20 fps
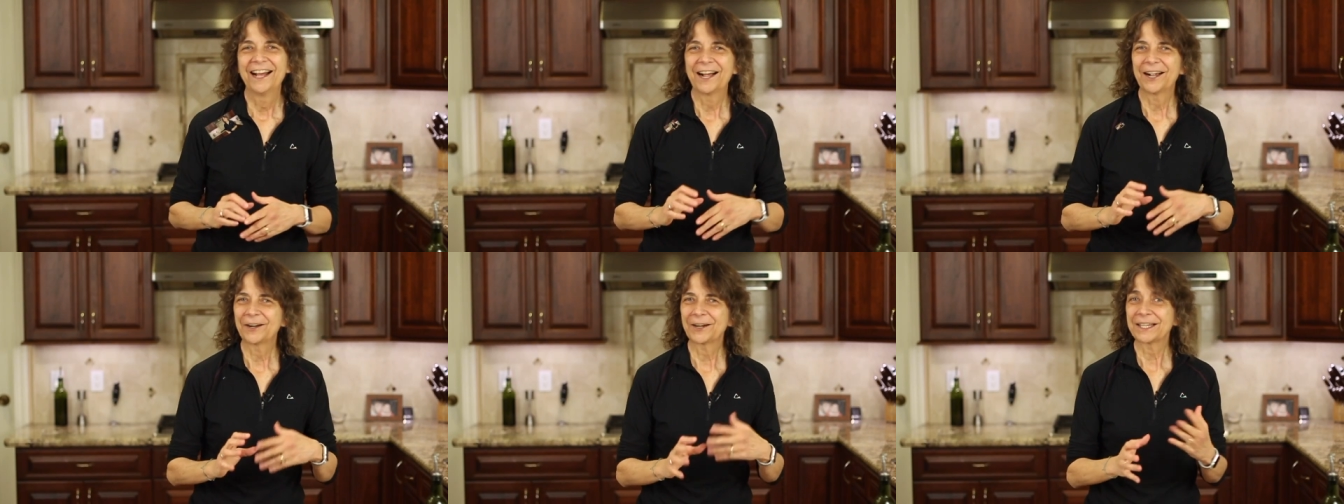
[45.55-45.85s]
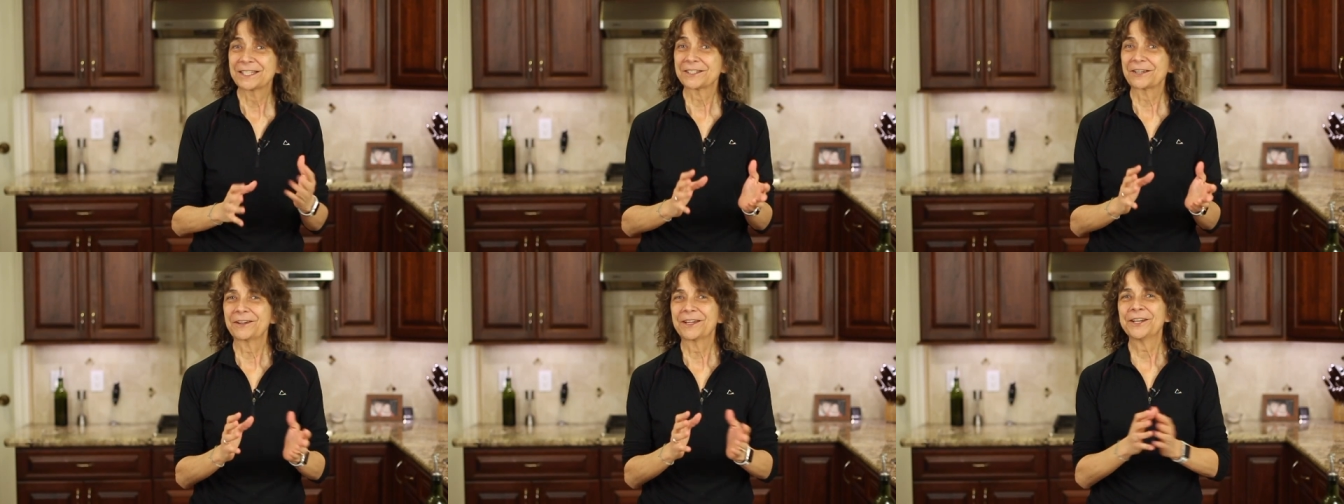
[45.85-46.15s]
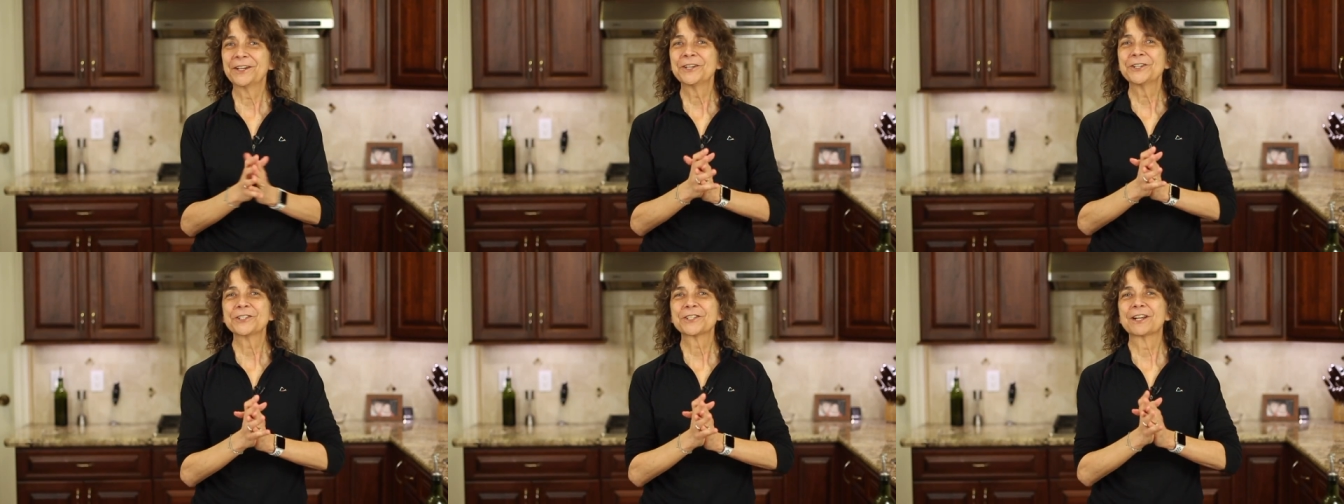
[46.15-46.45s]
All right, so
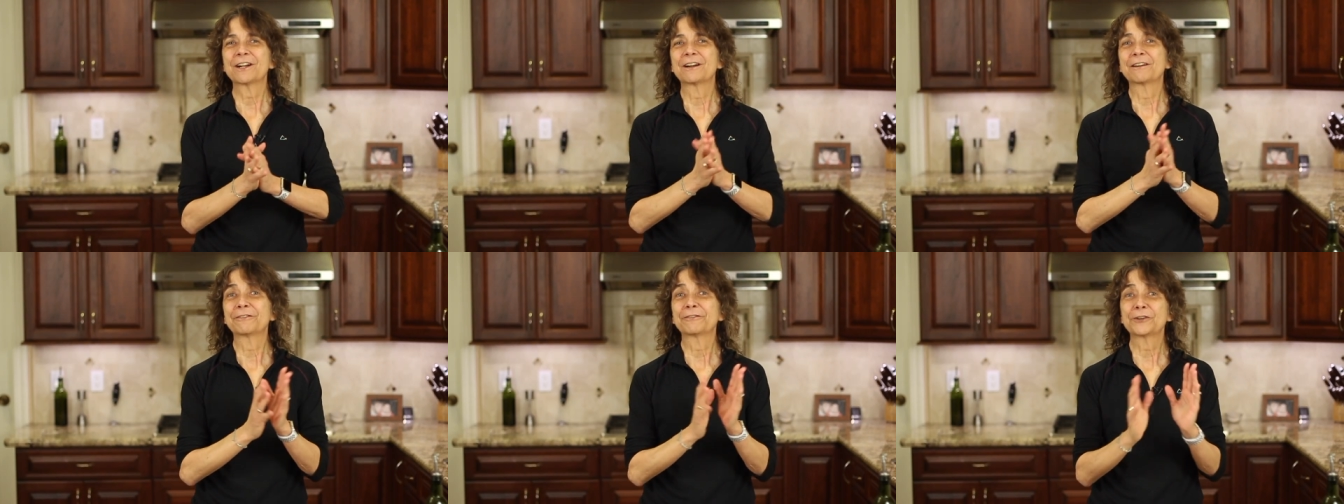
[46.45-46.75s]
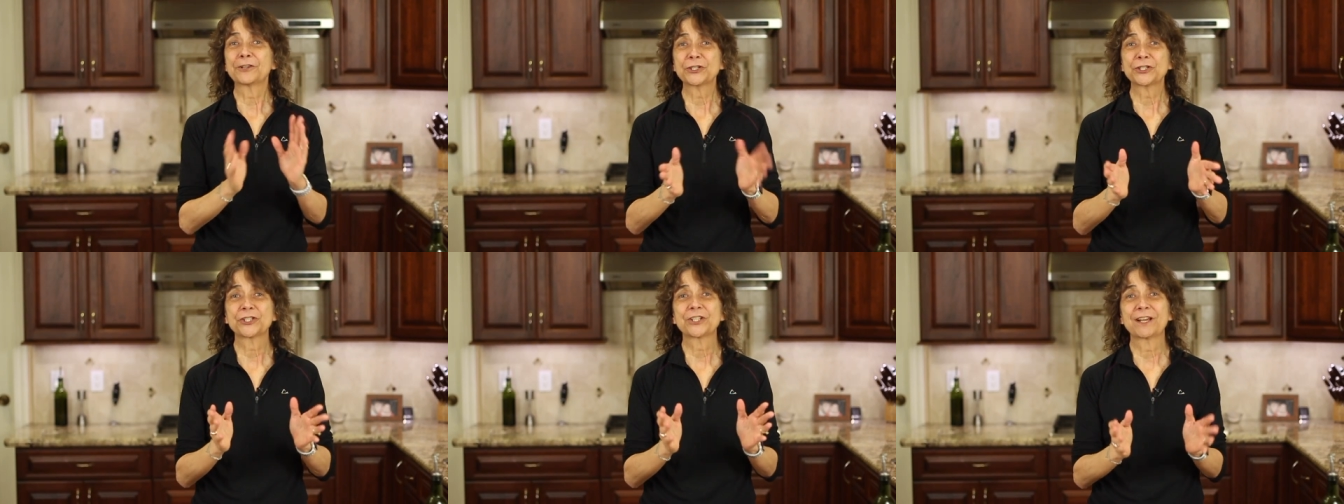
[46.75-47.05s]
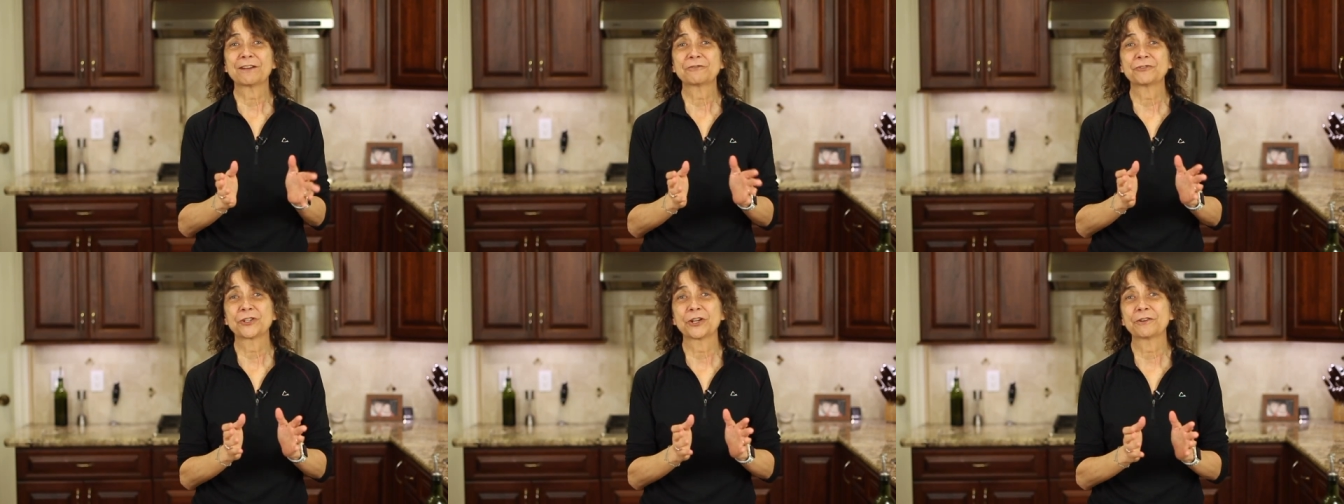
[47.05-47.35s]
here's our first
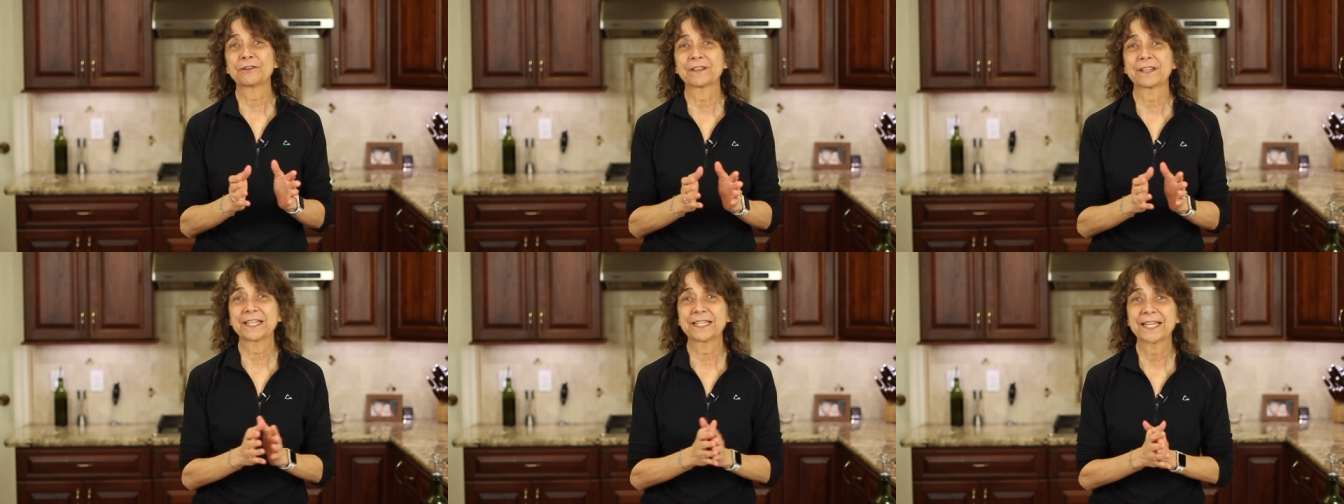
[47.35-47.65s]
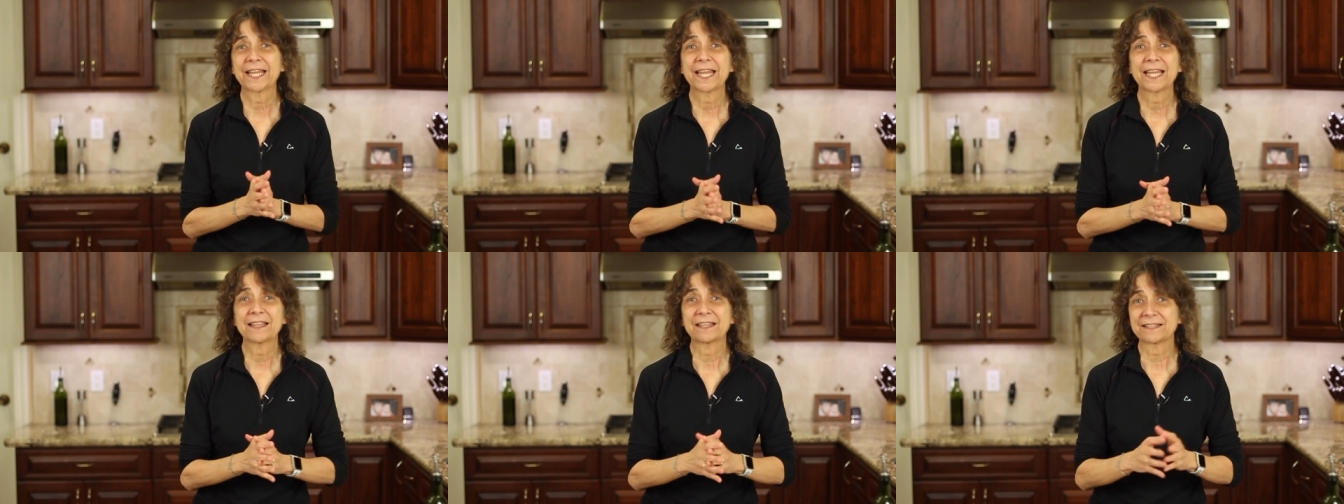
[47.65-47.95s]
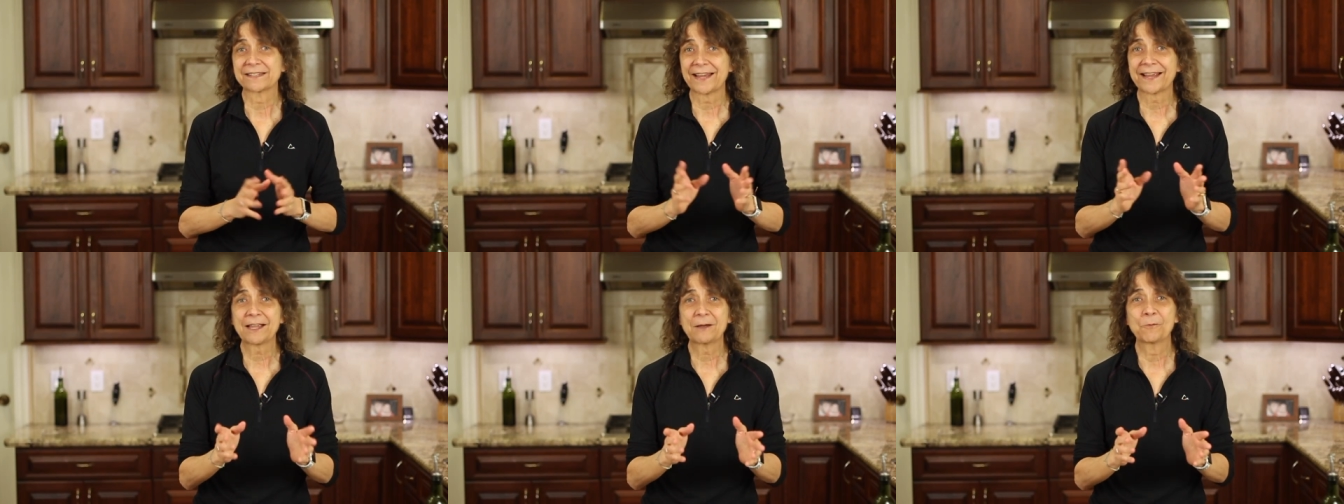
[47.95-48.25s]
chef joke of the day. The
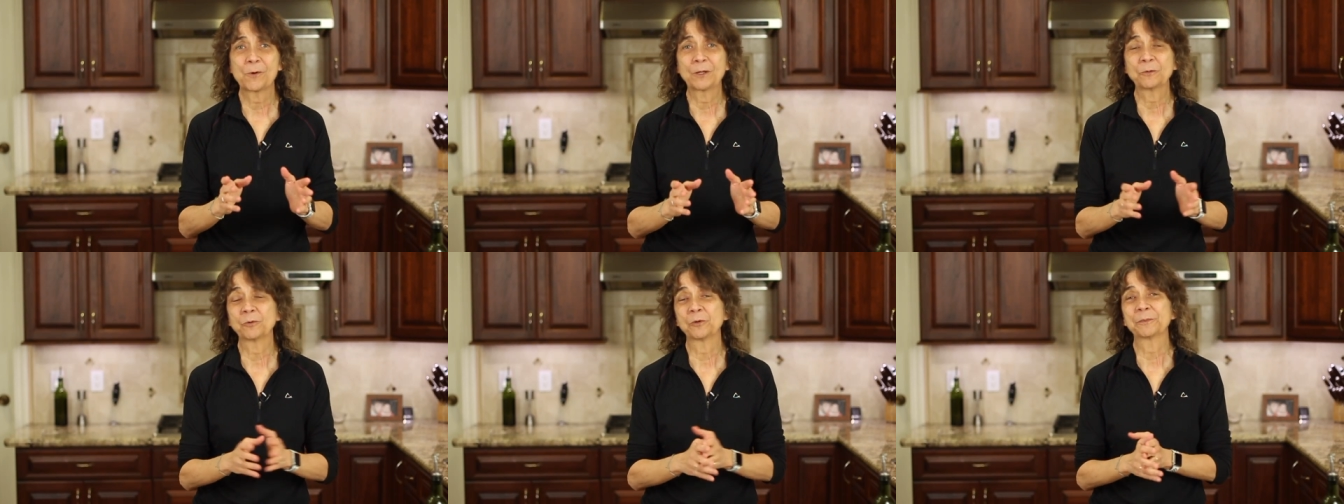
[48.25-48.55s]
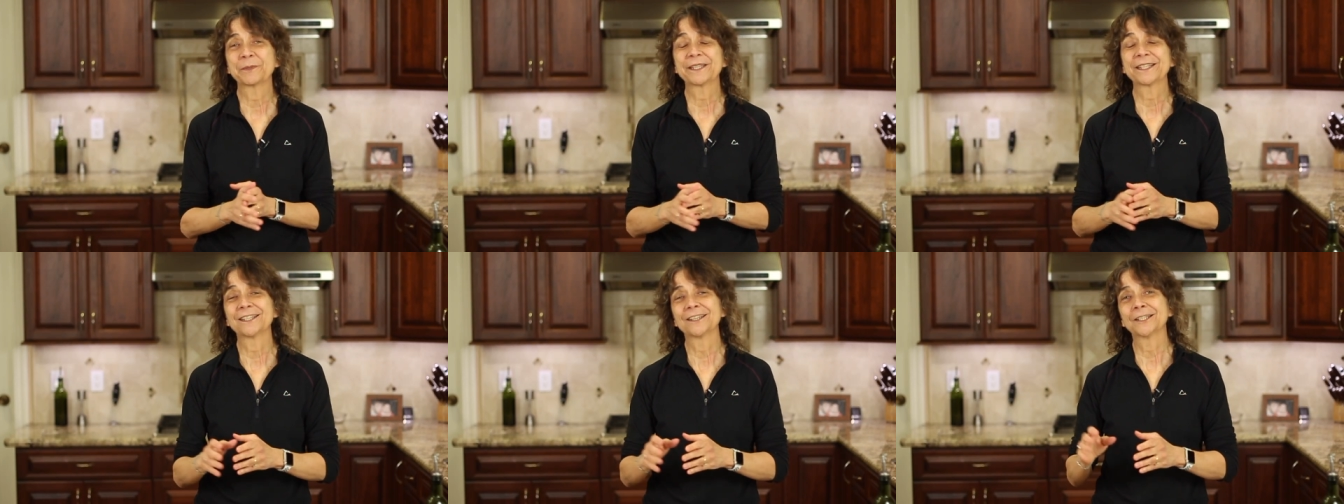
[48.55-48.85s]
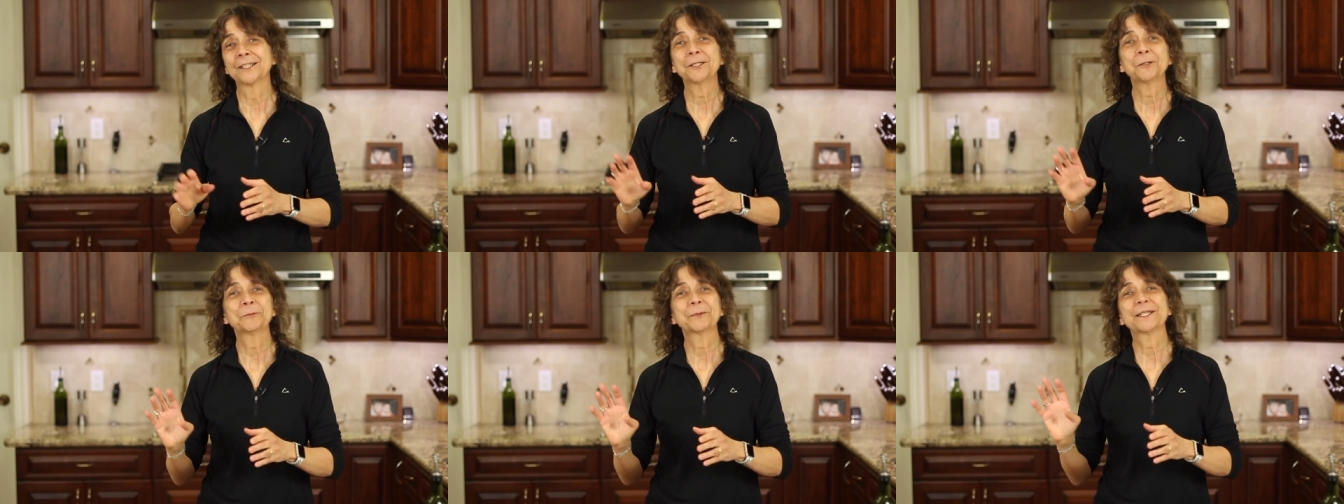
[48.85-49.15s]
second one will be a
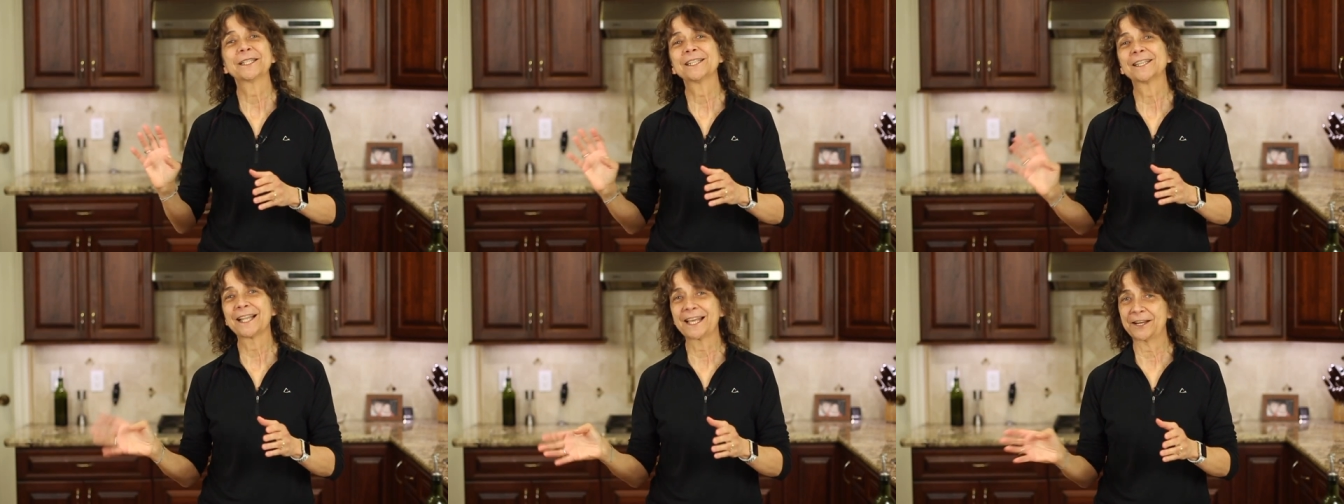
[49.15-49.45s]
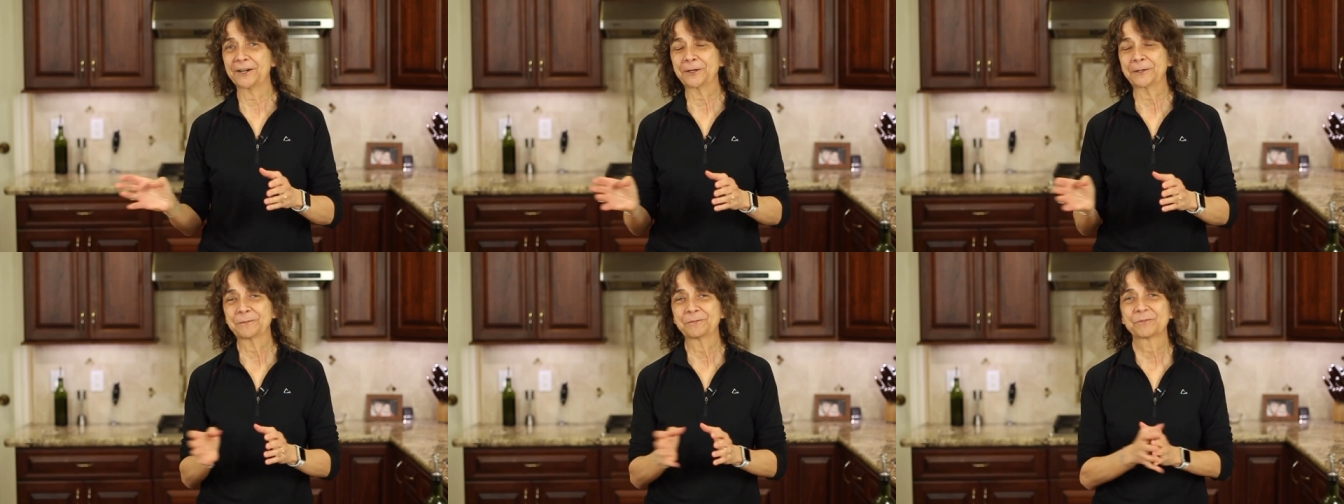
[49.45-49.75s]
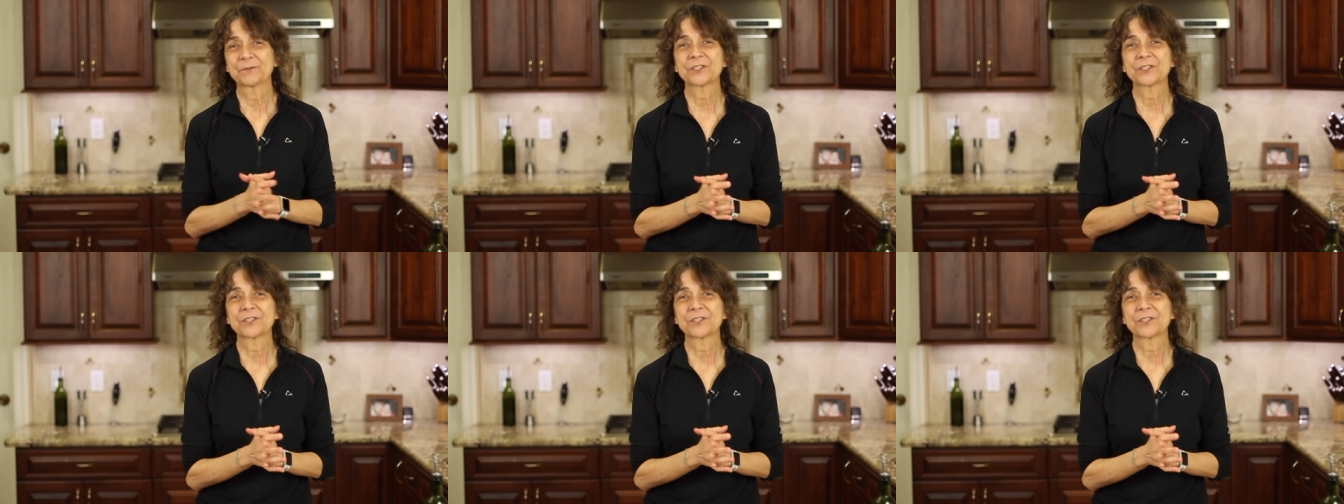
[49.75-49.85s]
little bit later.